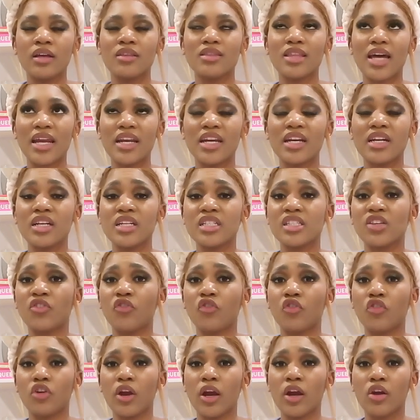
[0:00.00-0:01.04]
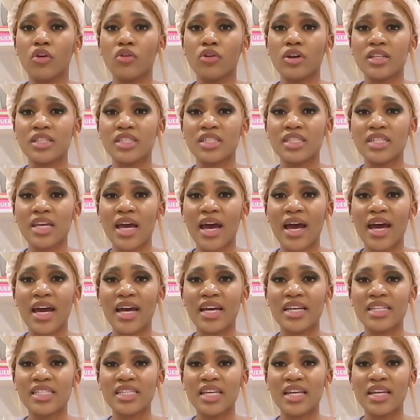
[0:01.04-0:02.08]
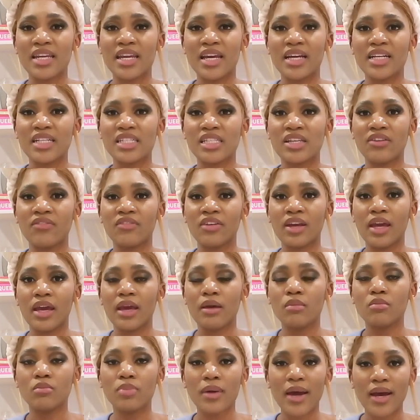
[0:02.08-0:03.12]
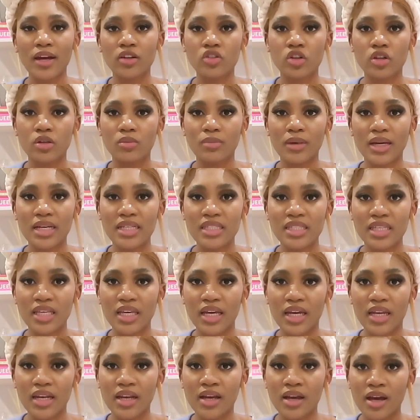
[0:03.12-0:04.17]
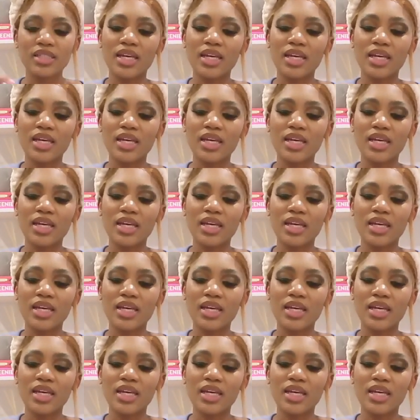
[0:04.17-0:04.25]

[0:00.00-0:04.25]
that it is fragranced has a negative impact on my skin.